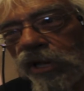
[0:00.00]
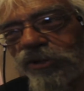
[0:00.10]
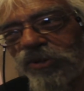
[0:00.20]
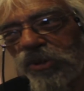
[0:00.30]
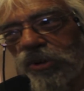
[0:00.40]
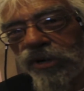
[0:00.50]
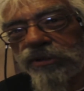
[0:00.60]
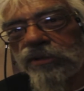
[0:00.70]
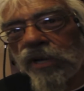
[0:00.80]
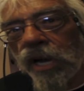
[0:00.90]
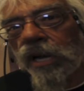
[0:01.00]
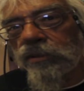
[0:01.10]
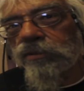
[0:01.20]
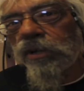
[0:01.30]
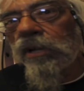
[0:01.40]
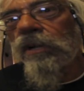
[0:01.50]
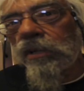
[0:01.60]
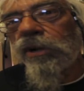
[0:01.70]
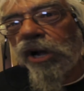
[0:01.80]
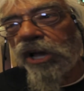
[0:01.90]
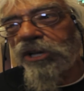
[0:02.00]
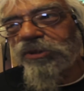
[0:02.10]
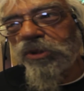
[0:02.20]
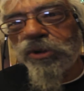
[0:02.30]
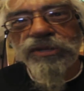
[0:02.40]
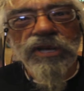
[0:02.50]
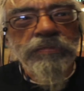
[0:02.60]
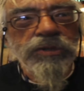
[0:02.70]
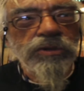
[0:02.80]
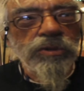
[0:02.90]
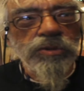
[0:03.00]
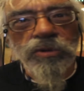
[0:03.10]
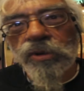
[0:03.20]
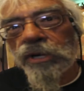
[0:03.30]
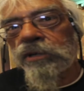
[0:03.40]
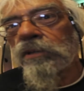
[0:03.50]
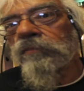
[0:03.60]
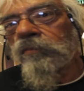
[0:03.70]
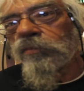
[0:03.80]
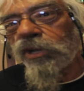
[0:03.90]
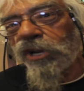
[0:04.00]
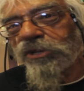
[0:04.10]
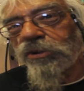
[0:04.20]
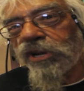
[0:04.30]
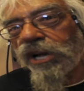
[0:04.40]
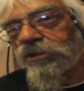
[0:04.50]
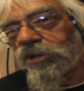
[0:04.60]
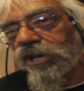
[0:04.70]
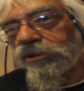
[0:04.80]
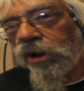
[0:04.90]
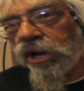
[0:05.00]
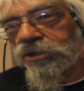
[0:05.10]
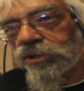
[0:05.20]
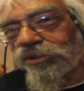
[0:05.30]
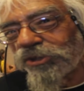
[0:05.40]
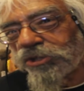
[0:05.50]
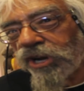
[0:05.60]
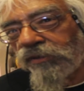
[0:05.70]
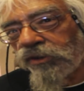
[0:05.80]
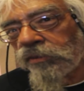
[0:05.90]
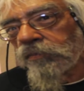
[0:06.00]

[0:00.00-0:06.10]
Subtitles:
Head north, yeah. I head north up to New York. Then I could kind of get lost in the shuffle.